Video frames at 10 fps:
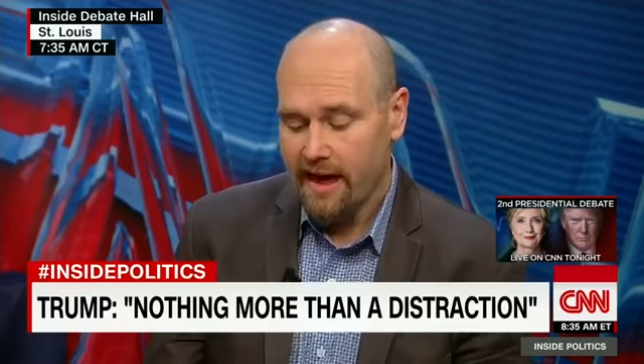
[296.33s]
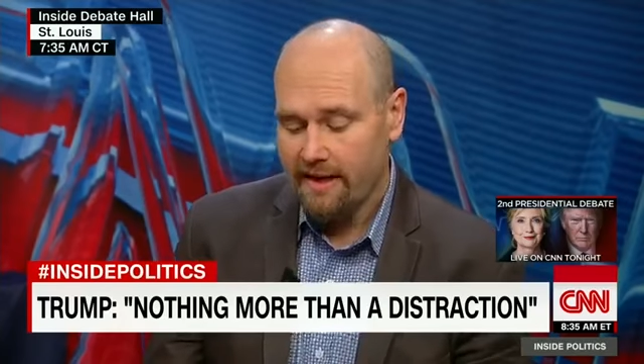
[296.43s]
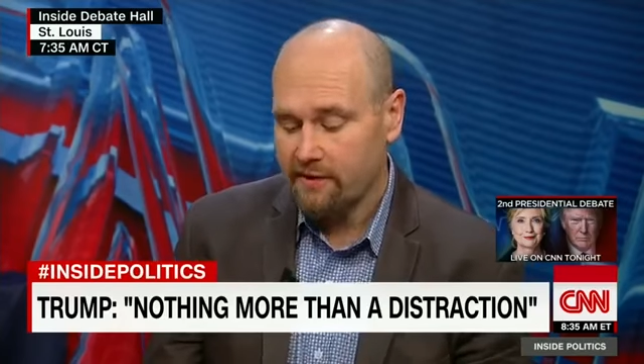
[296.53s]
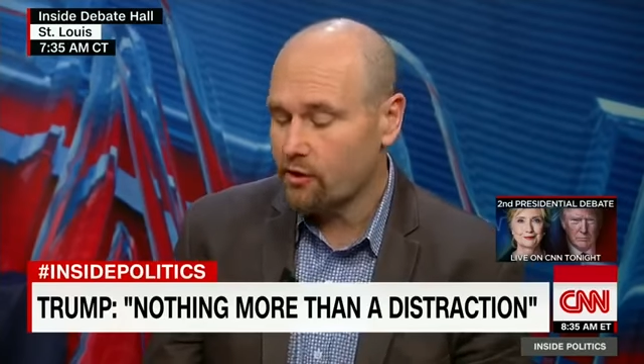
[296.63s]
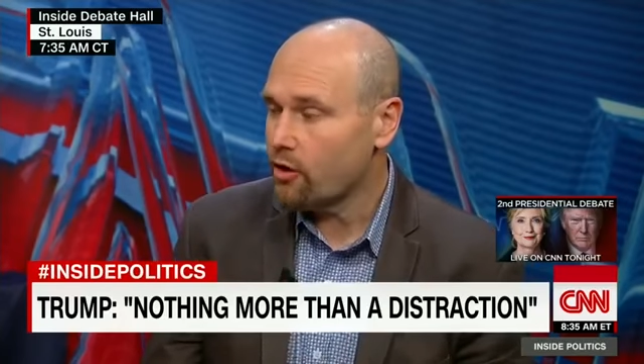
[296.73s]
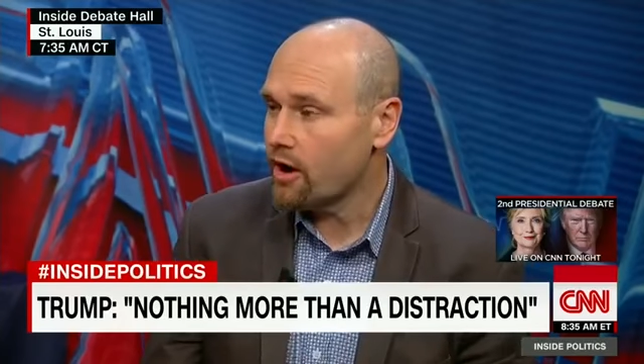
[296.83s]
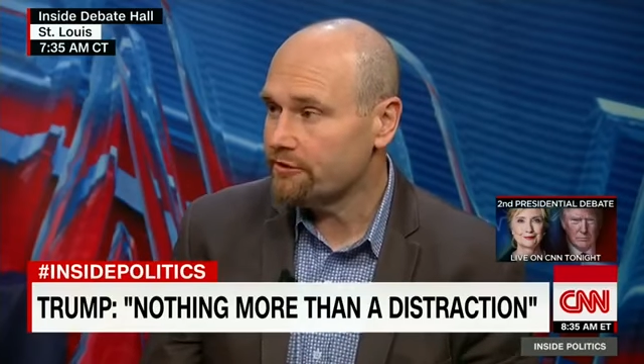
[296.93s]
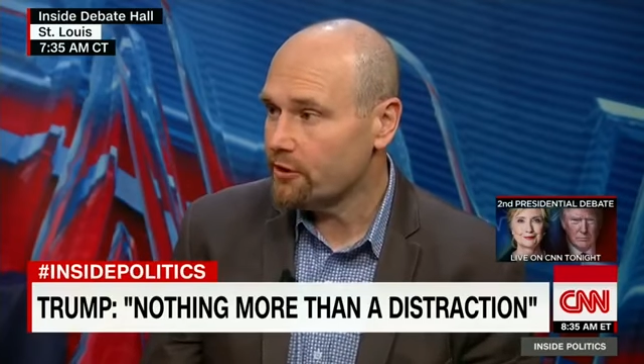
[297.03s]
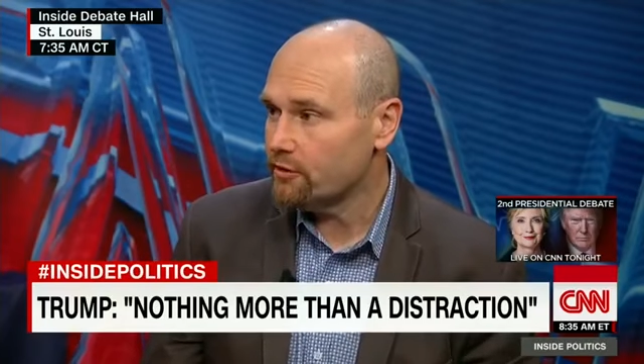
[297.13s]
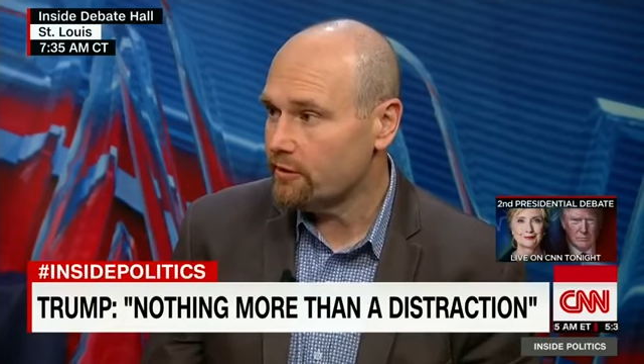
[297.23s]
And the
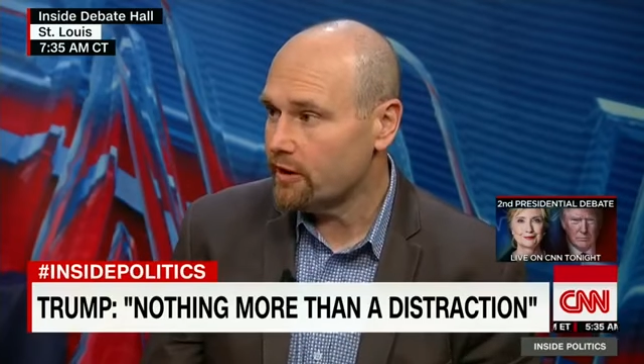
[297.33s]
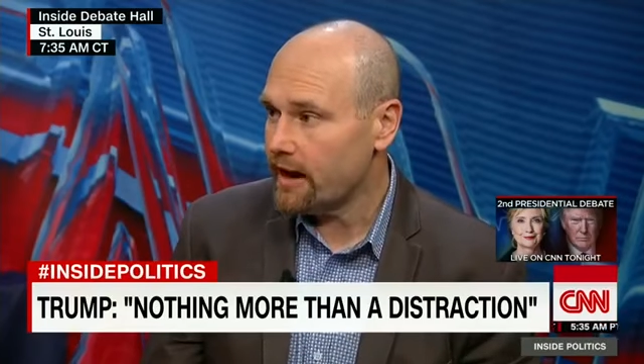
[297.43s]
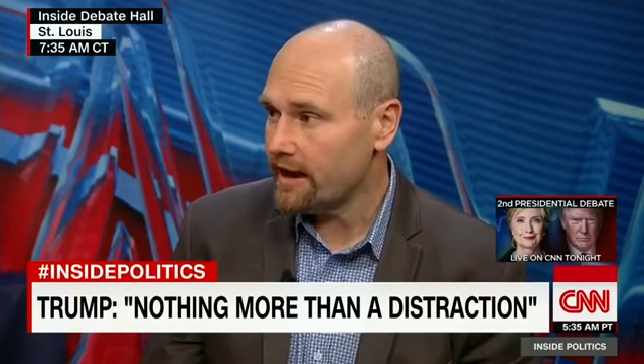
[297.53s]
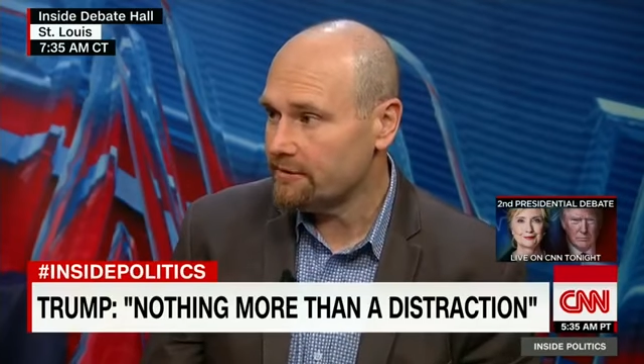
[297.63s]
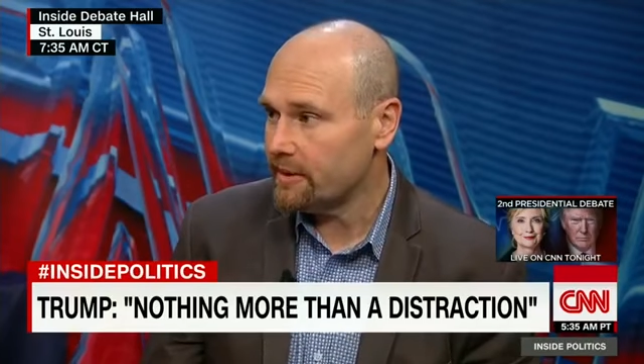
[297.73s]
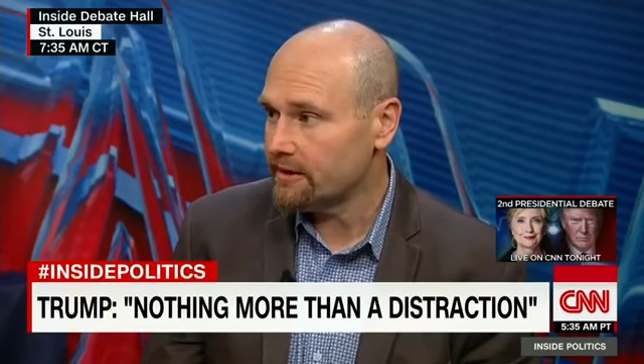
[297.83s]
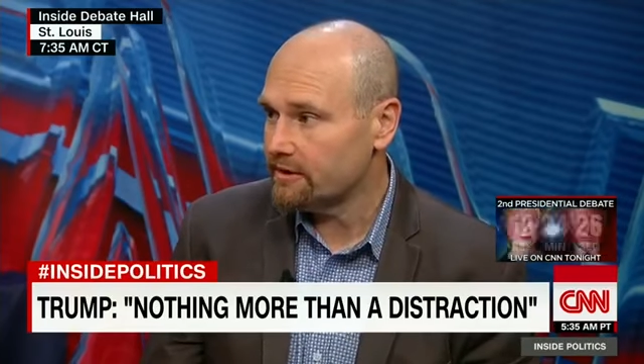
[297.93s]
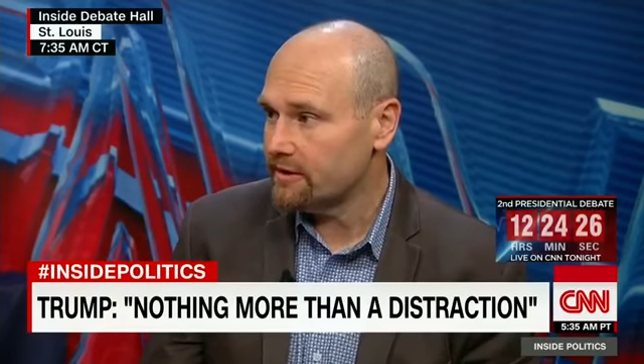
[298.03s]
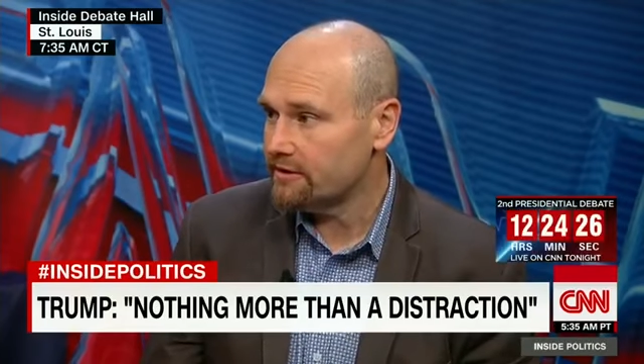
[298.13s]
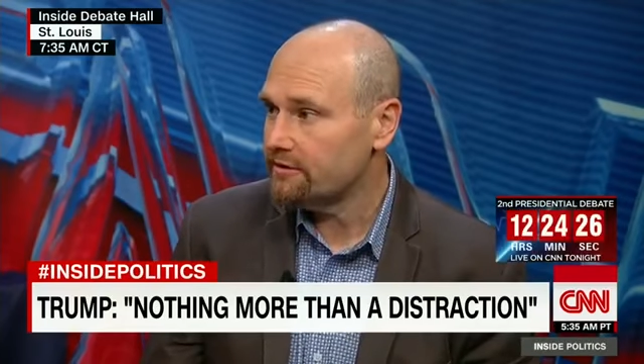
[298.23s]
crossover aspect
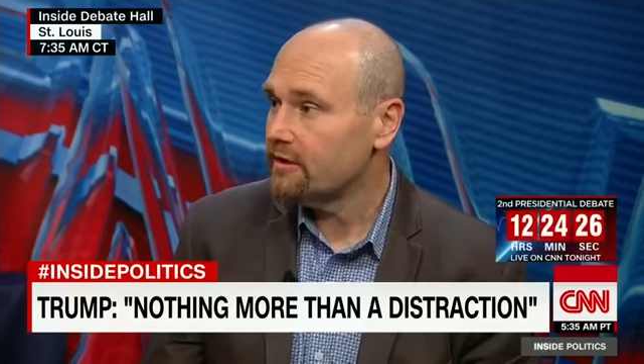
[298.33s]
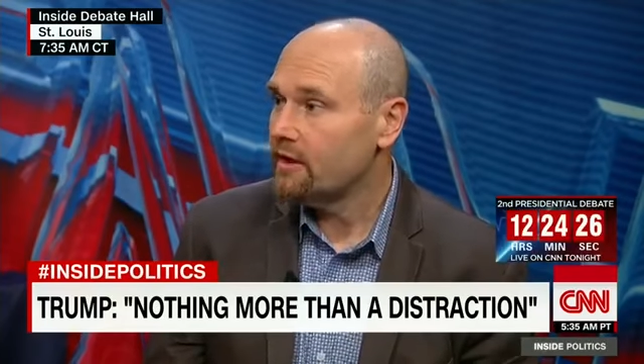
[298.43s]
of this